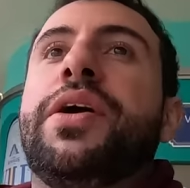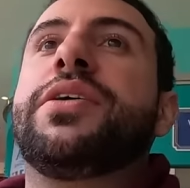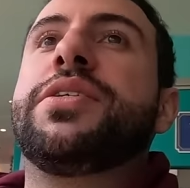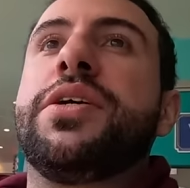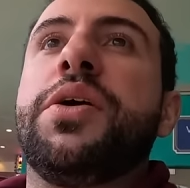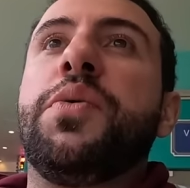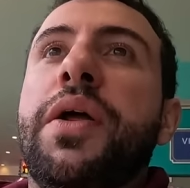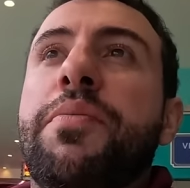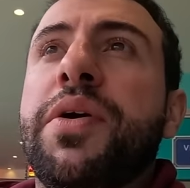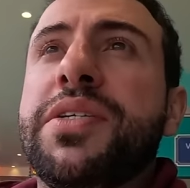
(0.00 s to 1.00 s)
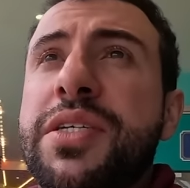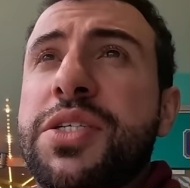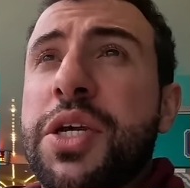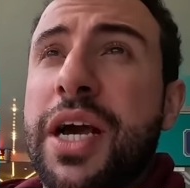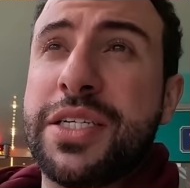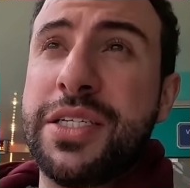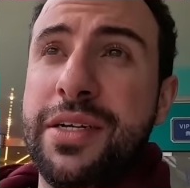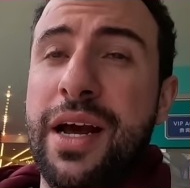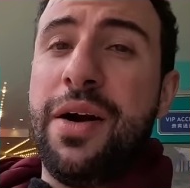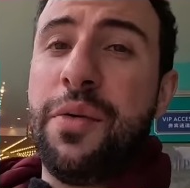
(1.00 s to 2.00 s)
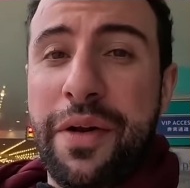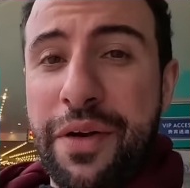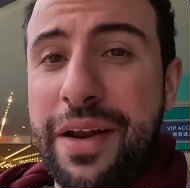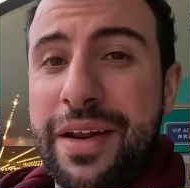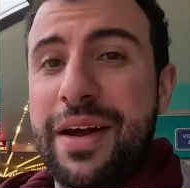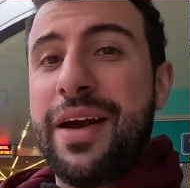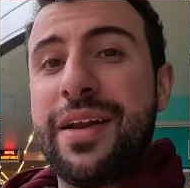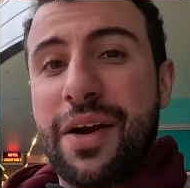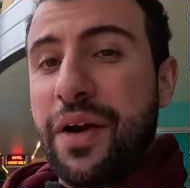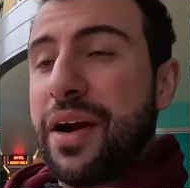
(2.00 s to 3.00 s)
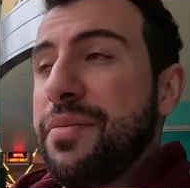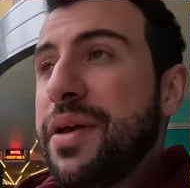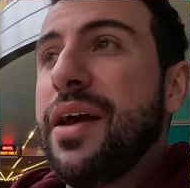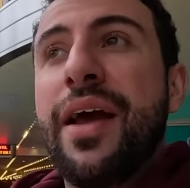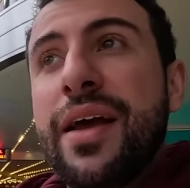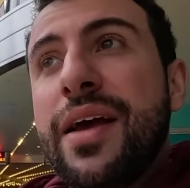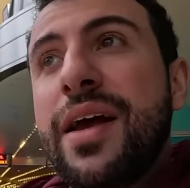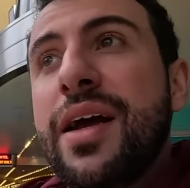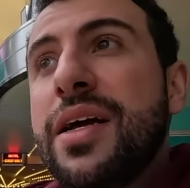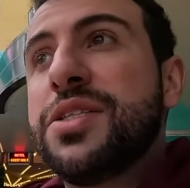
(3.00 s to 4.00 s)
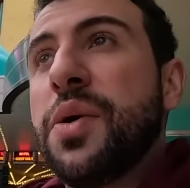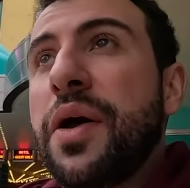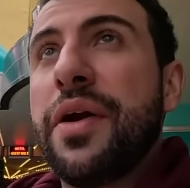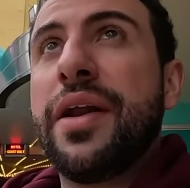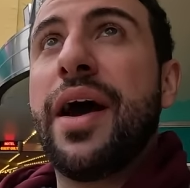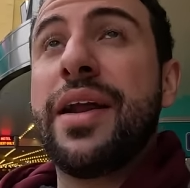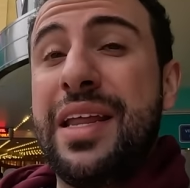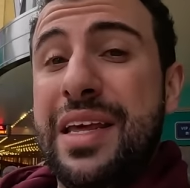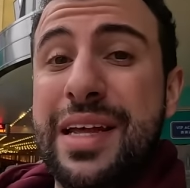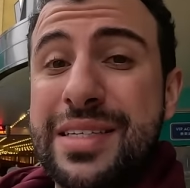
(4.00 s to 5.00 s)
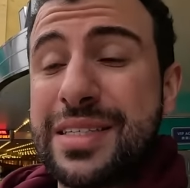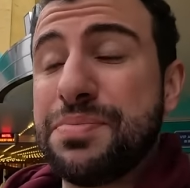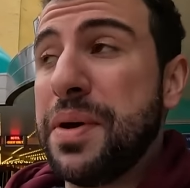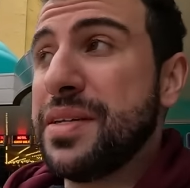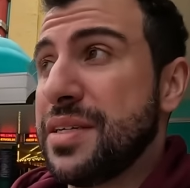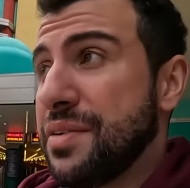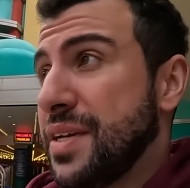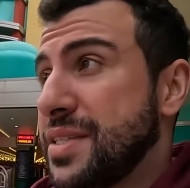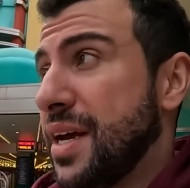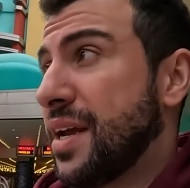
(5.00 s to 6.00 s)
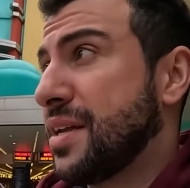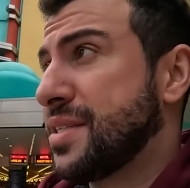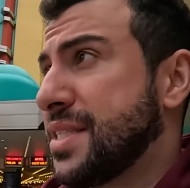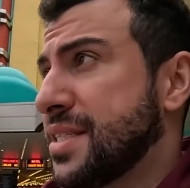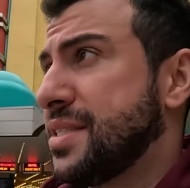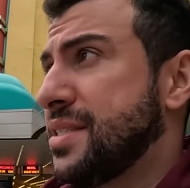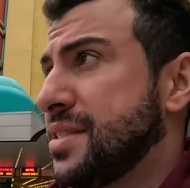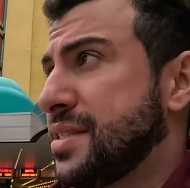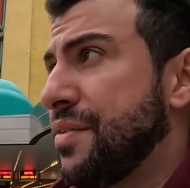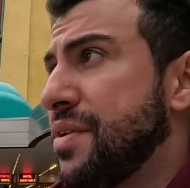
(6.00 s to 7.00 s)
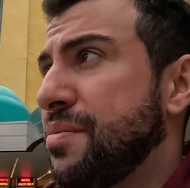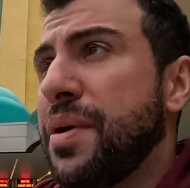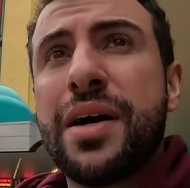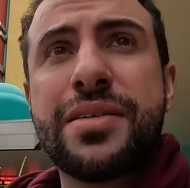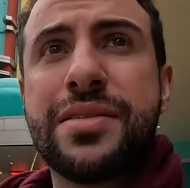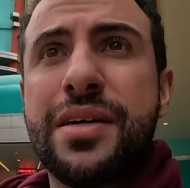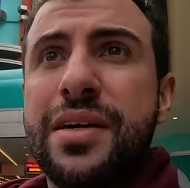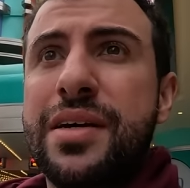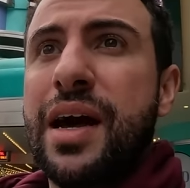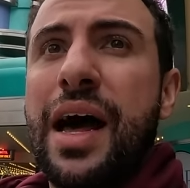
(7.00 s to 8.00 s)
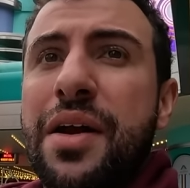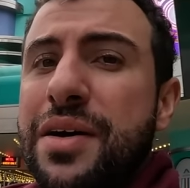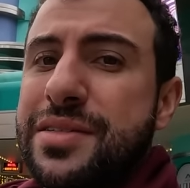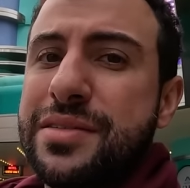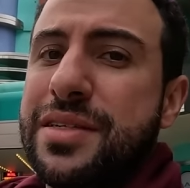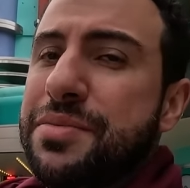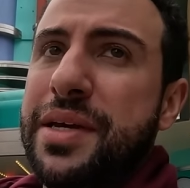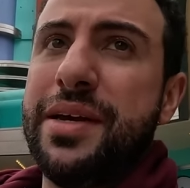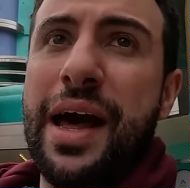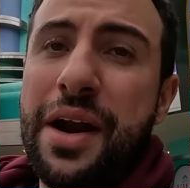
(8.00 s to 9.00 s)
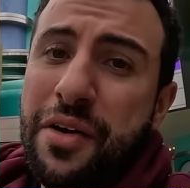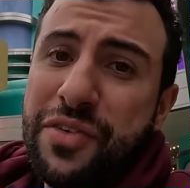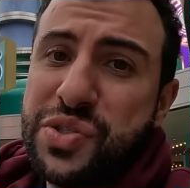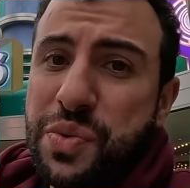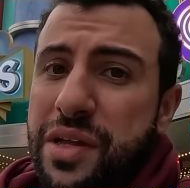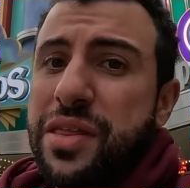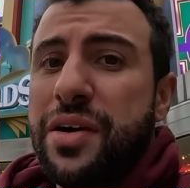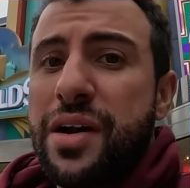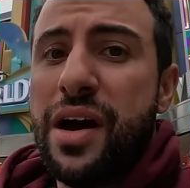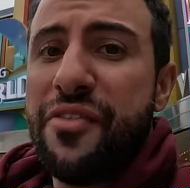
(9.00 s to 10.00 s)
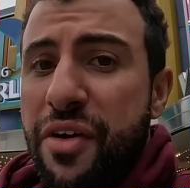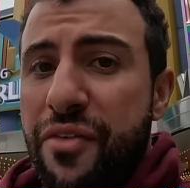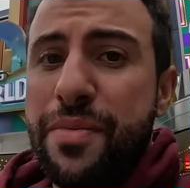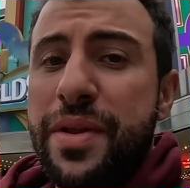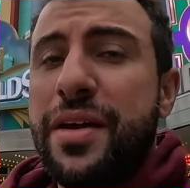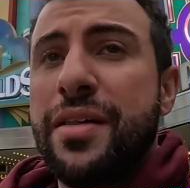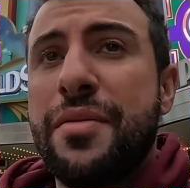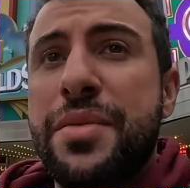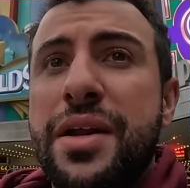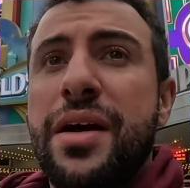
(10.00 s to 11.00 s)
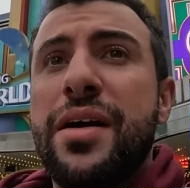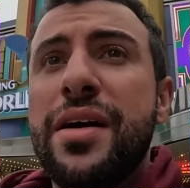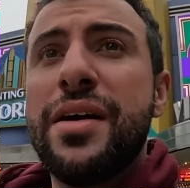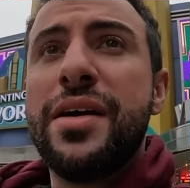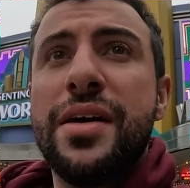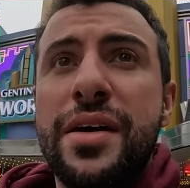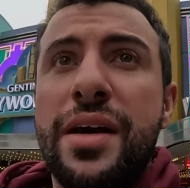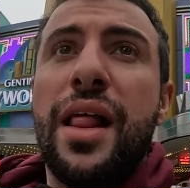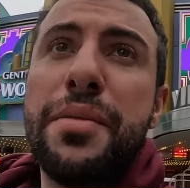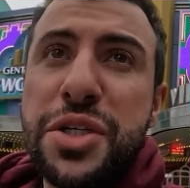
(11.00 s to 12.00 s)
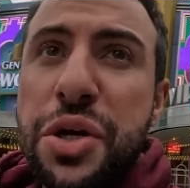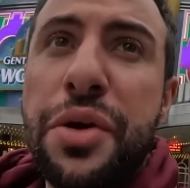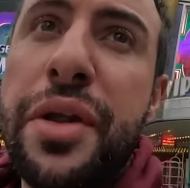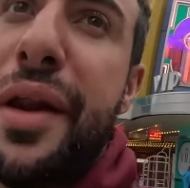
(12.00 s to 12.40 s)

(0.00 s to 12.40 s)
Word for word: here. So one person is actually not 189, correct me. 290, that's expensive. That's like 60, 70 bucks. I don't know, it's, to me, I don't know if it's worth it or not. If you've ever been here, let me know. Let me show you